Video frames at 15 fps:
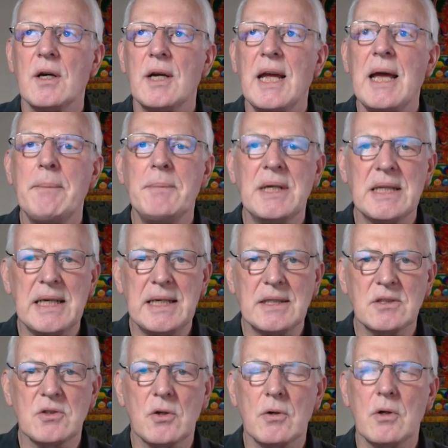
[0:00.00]

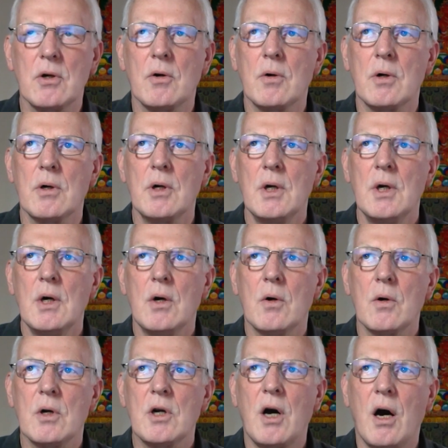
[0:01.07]
emulates
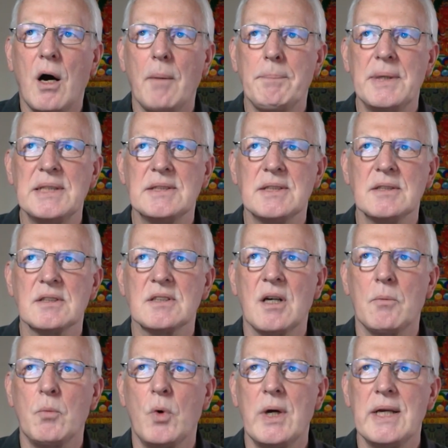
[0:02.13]
or copies in
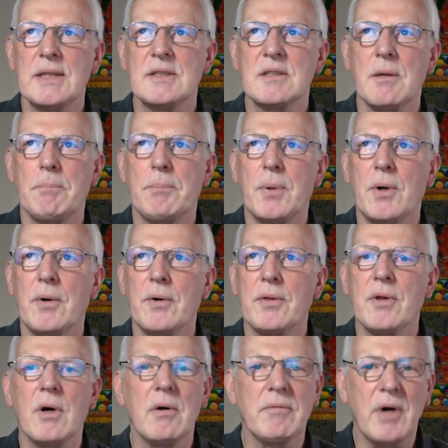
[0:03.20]
some ways the birth
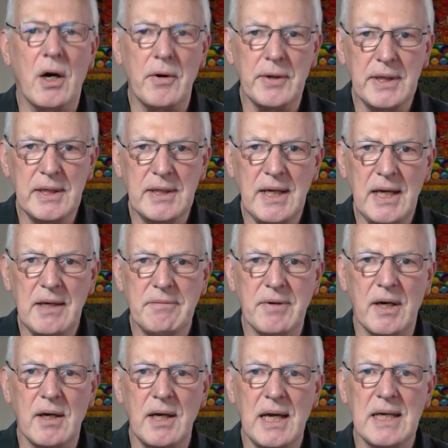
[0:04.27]
of
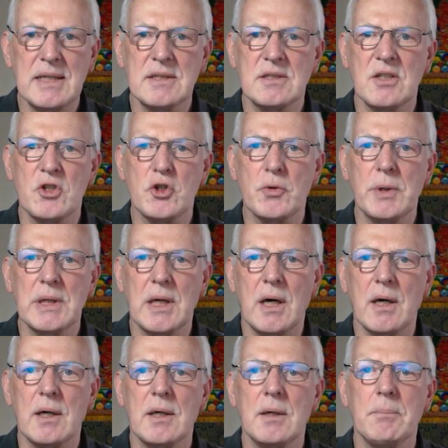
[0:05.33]
Aryadeva as a Sri
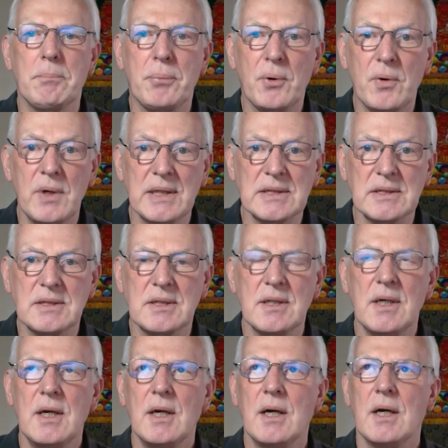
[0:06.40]
Lankan prince
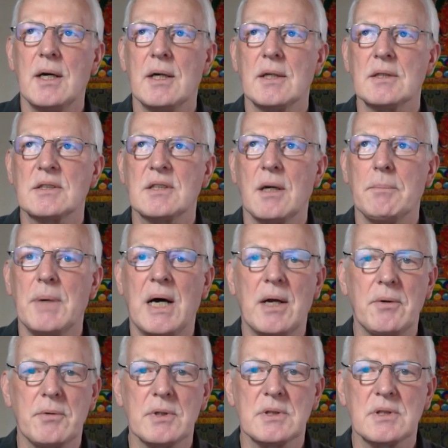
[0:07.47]
some
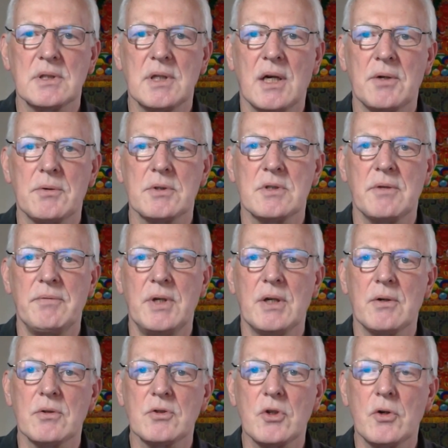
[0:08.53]
hundreds and hundreds of
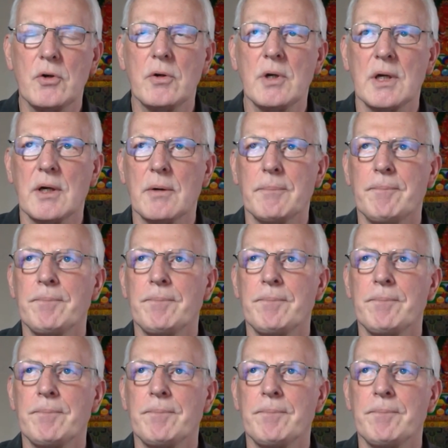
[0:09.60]
years earlier.